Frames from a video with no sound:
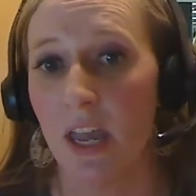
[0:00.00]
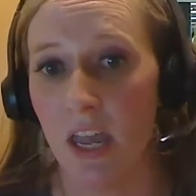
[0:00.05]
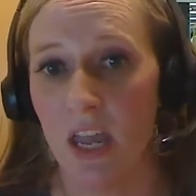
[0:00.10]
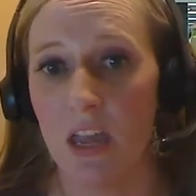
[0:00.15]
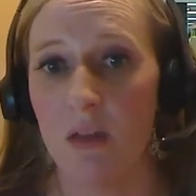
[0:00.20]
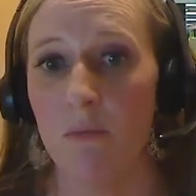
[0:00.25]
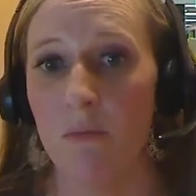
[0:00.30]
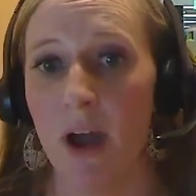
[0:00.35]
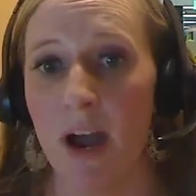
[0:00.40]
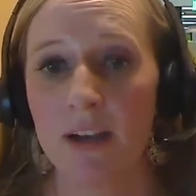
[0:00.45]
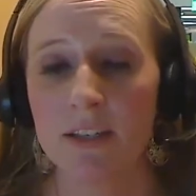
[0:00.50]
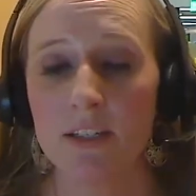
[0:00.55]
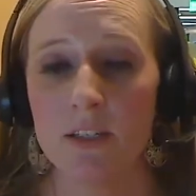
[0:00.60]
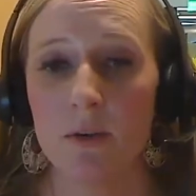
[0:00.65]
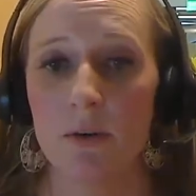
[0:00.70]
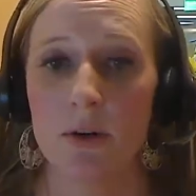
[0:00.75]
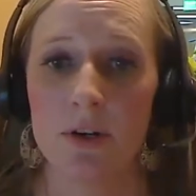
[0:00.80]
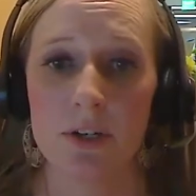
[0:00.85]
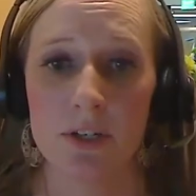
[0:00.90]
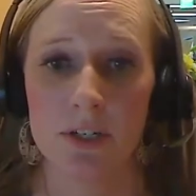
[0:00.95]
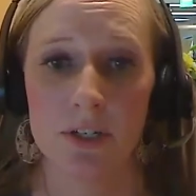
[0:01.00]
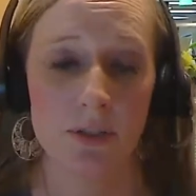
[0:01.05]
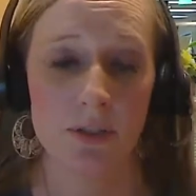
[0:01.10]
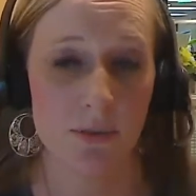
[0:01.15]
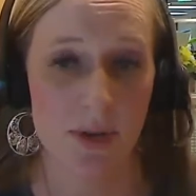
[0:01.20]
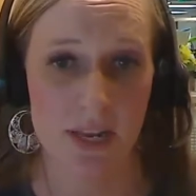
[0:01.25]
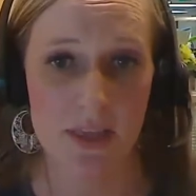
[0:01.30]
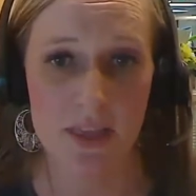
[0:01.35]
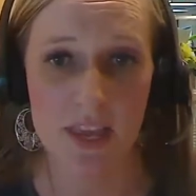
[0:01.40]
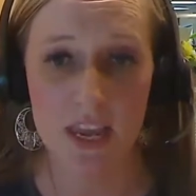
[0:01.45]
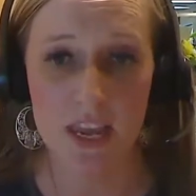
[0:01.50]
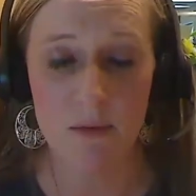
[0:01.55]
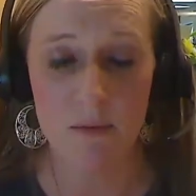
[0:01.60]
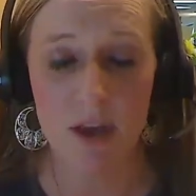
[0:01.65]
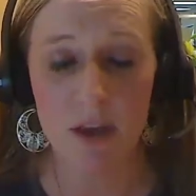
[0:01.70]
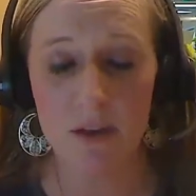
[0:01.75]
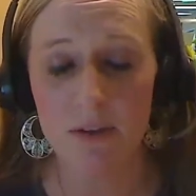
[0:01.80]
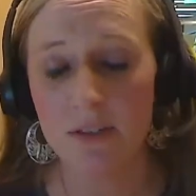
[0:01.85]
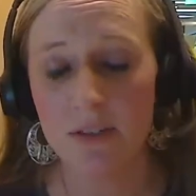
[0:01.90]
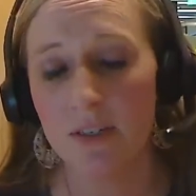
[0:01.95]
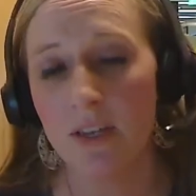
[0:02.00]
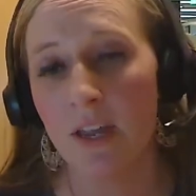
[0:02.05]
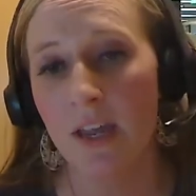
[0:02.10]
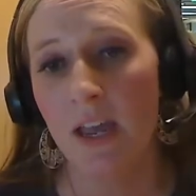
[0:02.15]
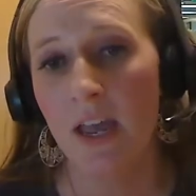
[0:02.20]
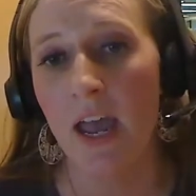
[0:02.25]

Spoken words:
inbox in order to read the emails.